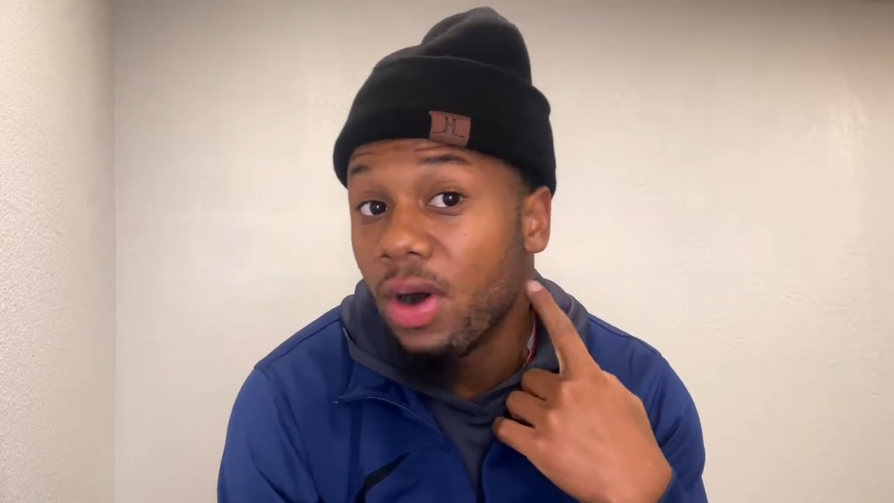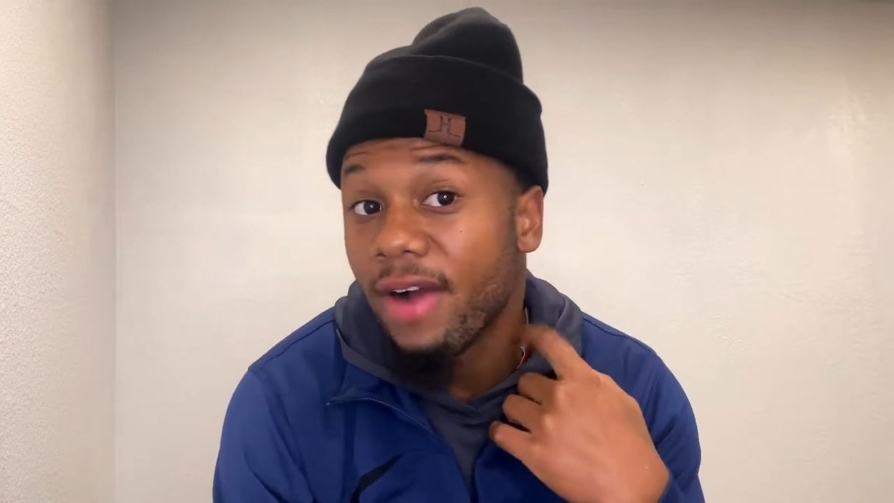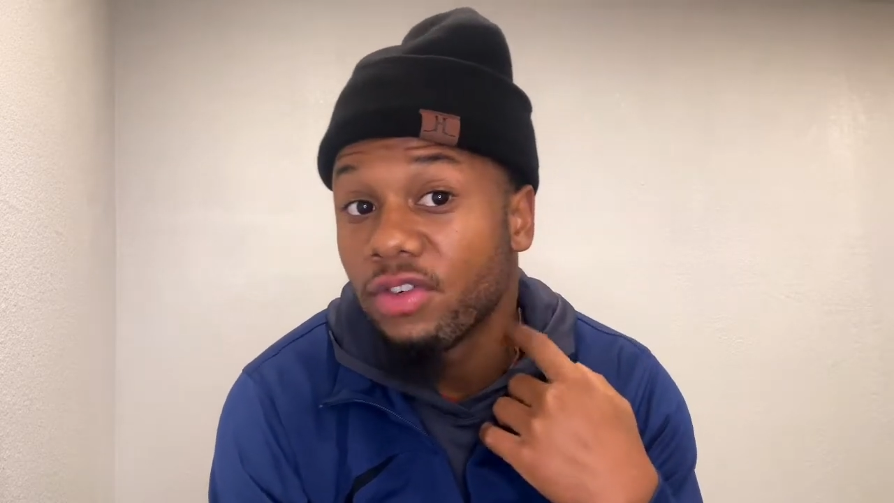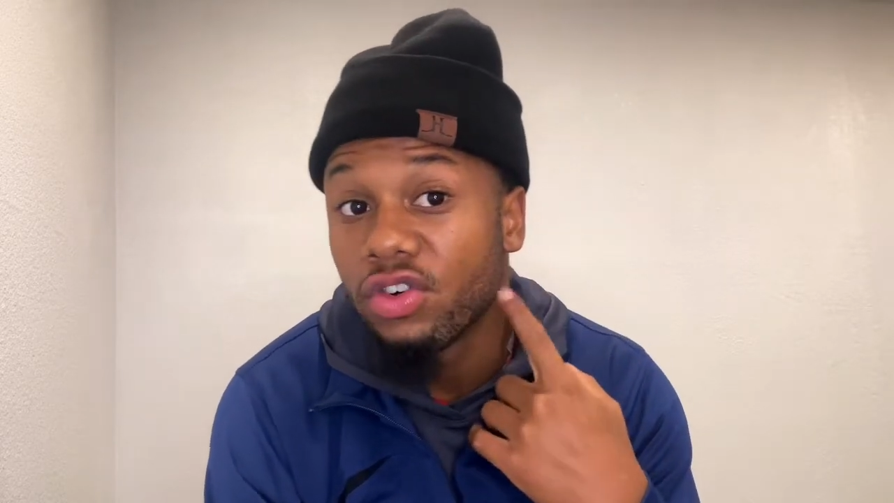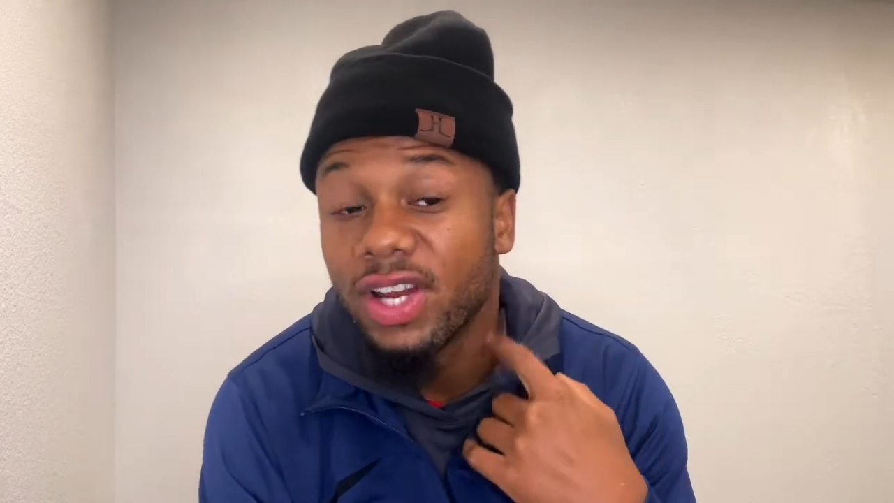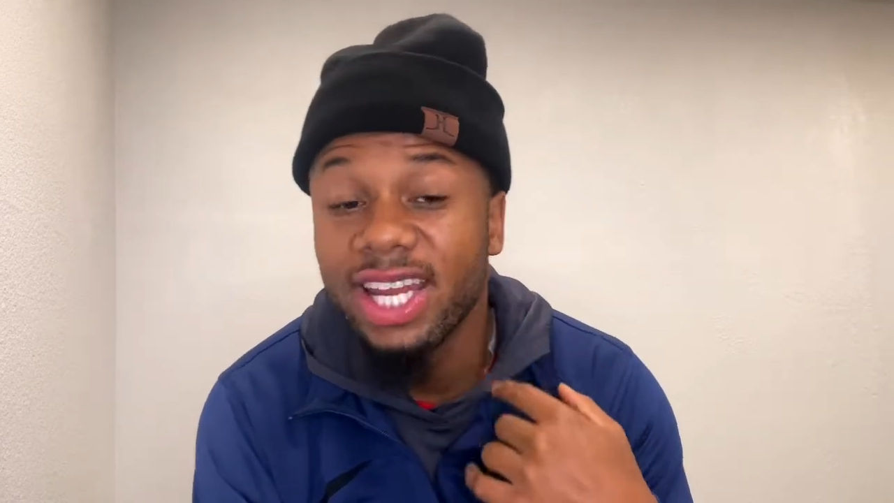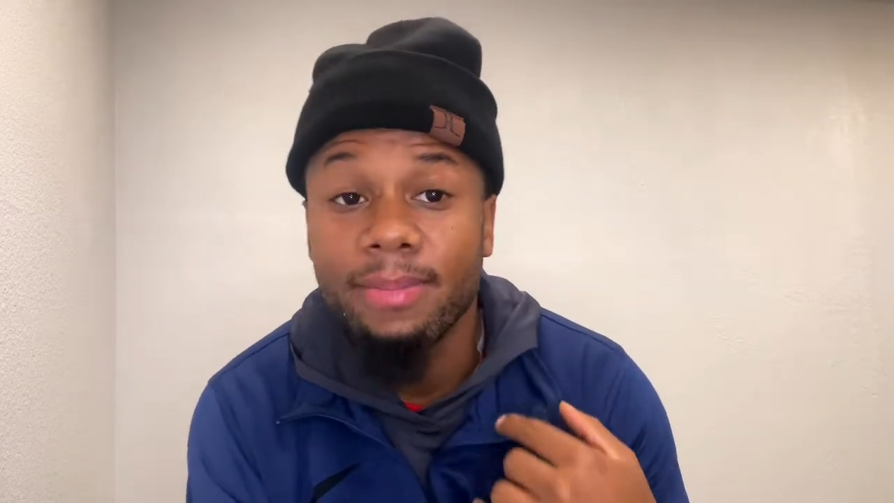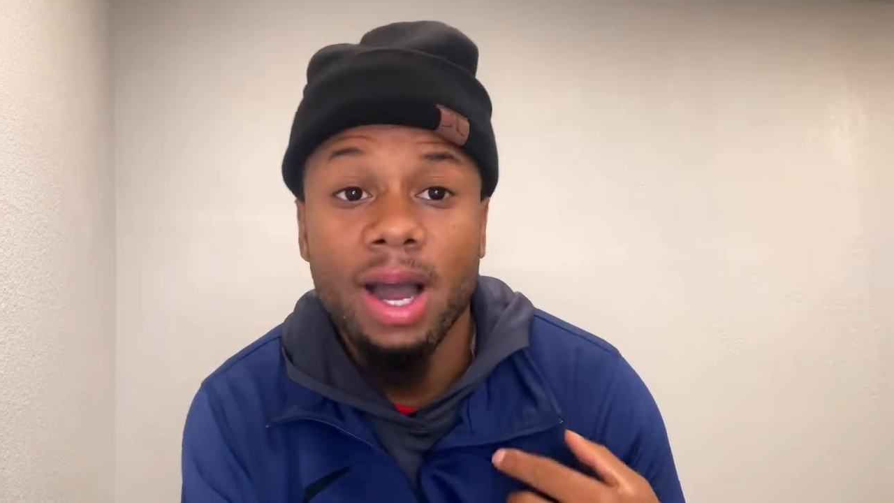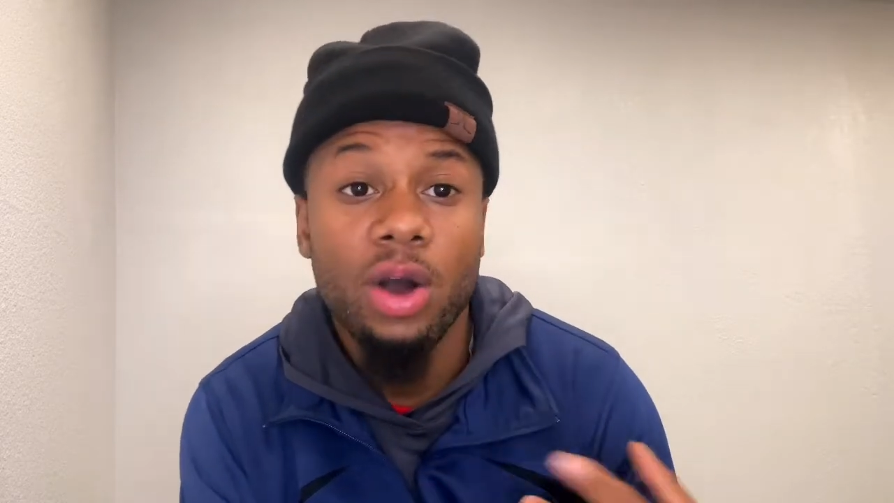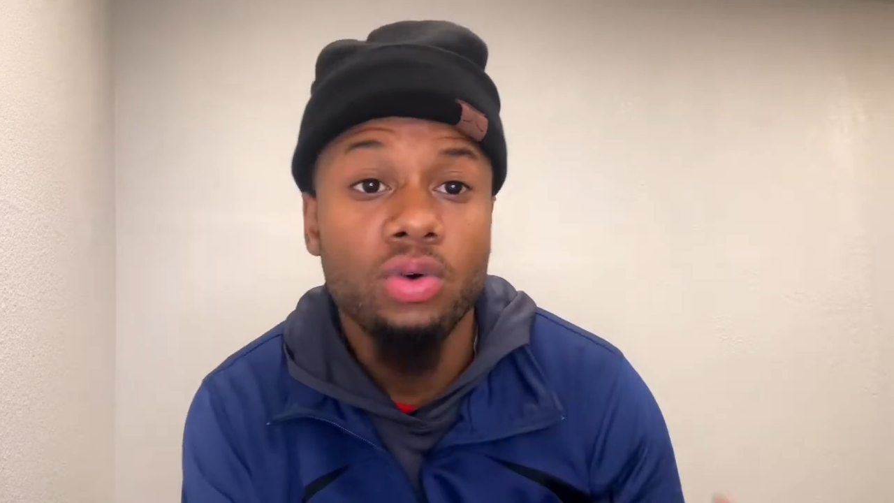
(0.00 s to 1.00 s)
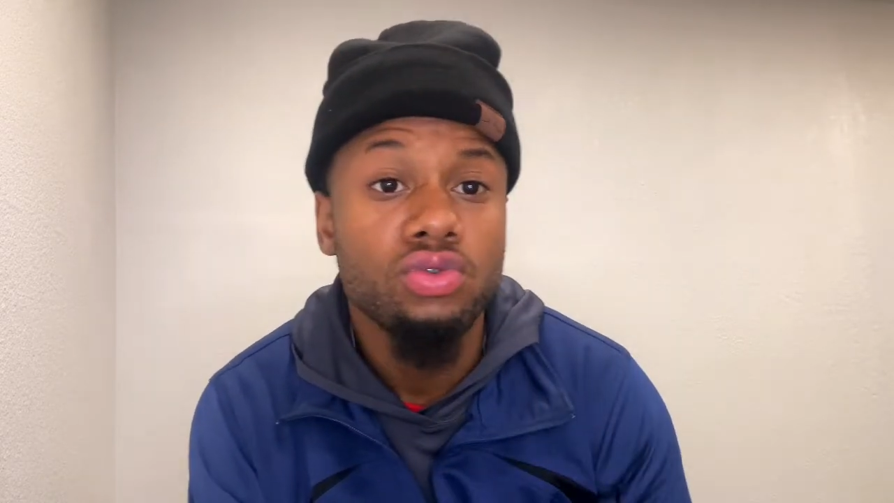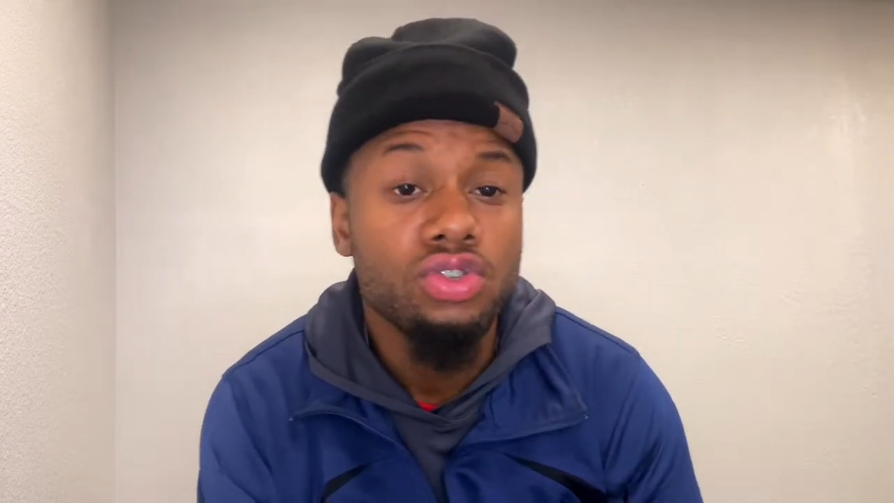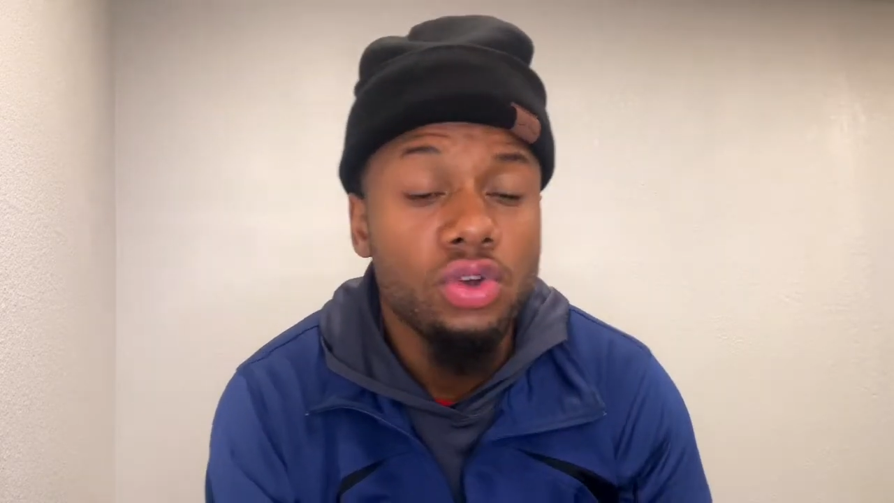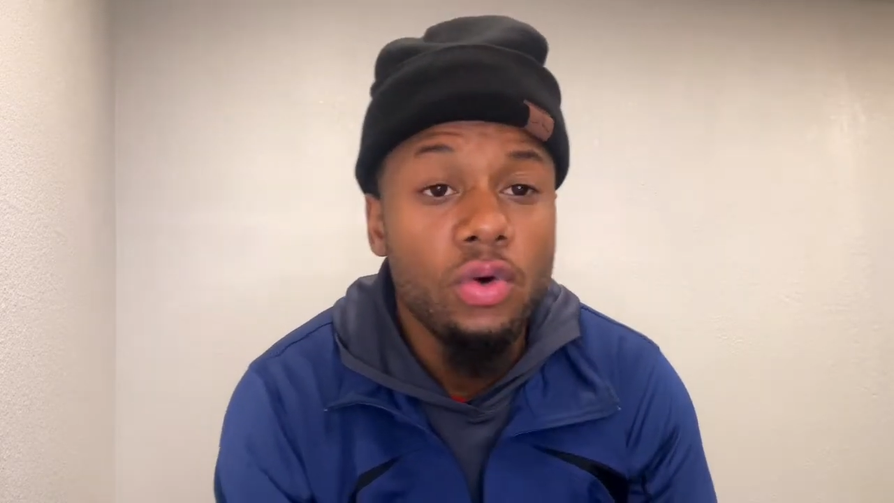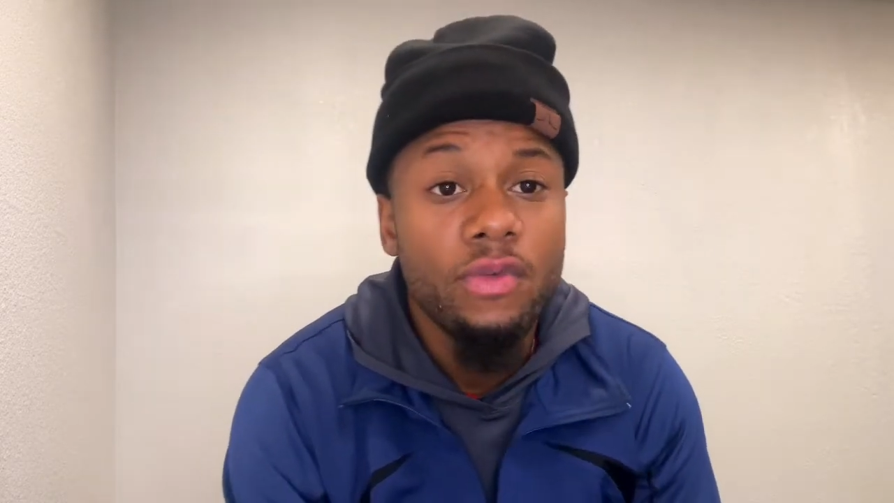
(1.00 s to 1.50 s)
I've created my own
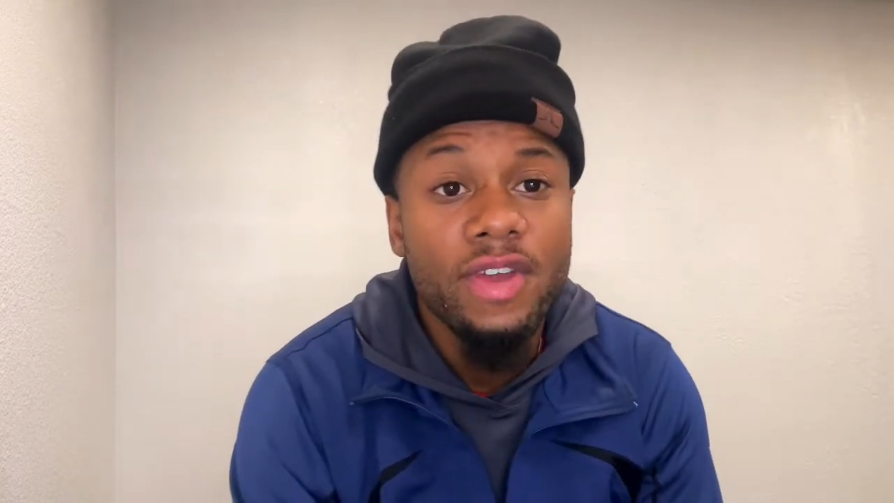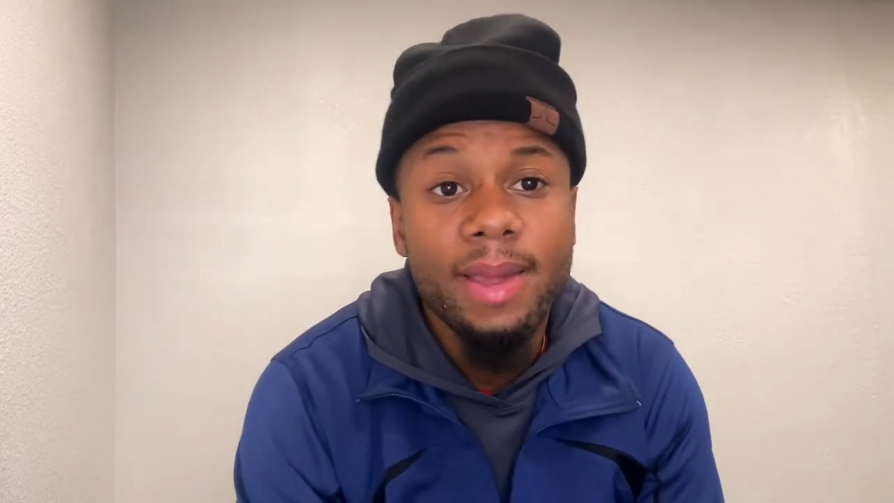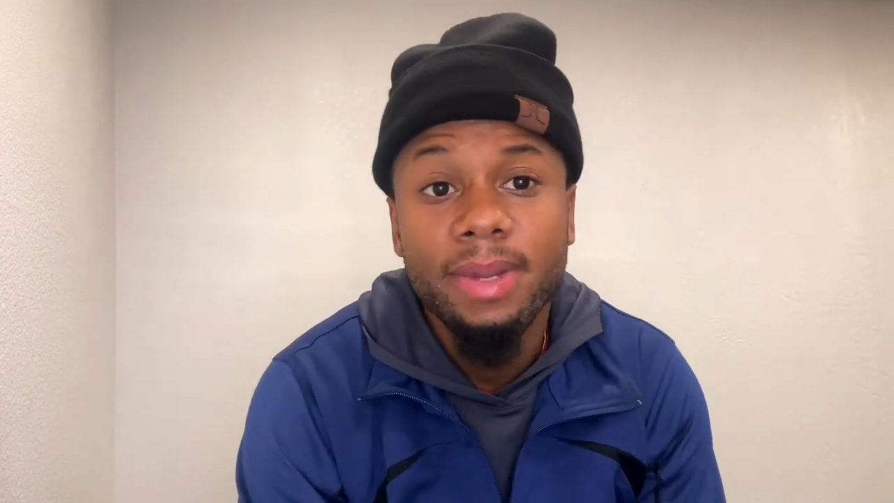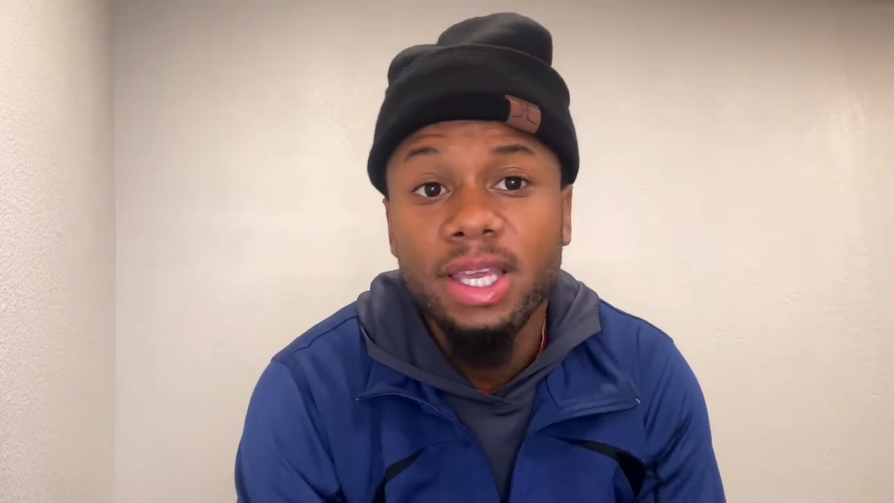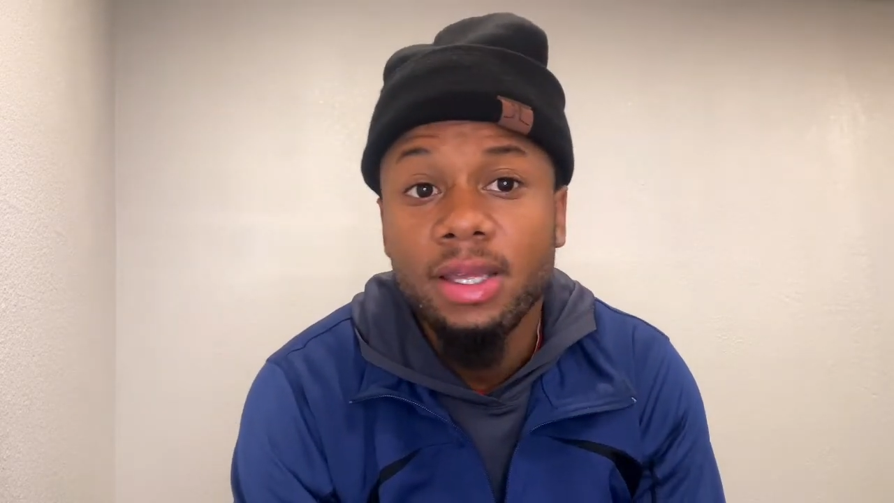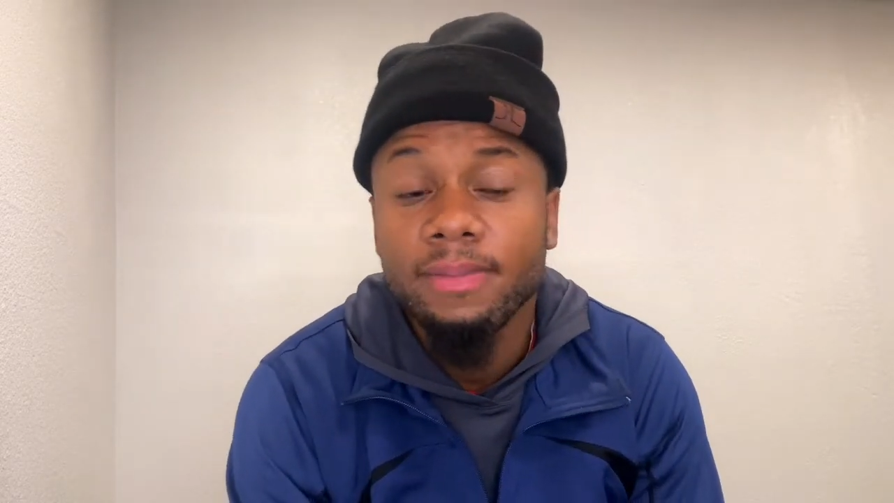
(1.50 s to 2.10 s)
soul family.